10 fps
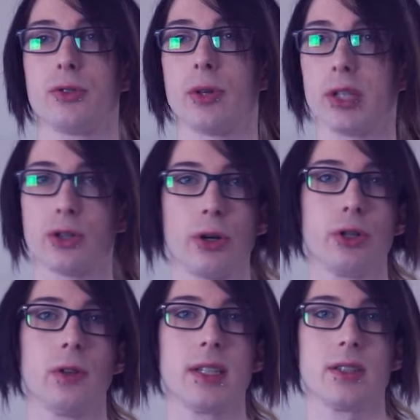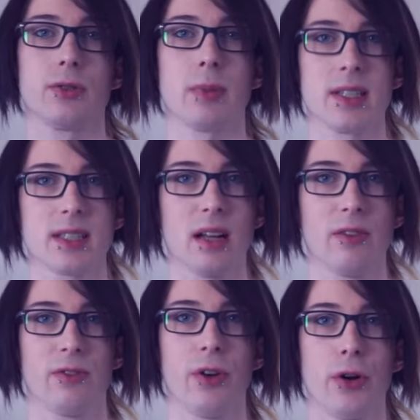So I started to listen to
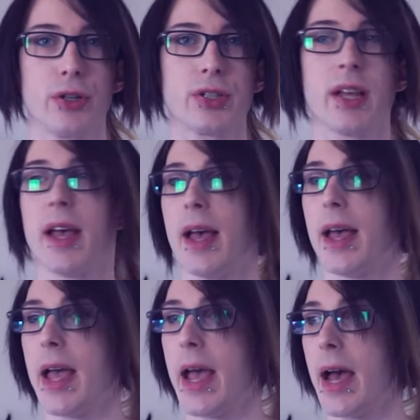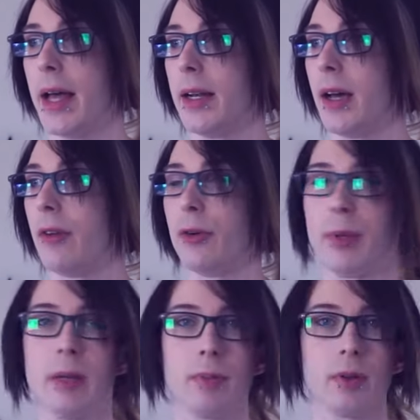myself first and other
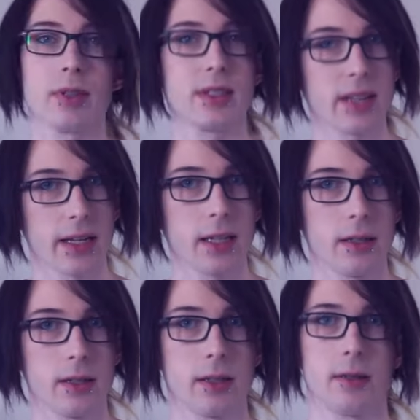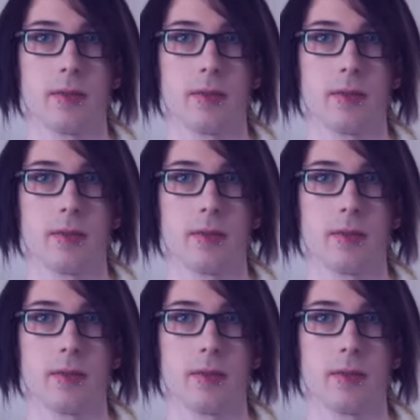people second.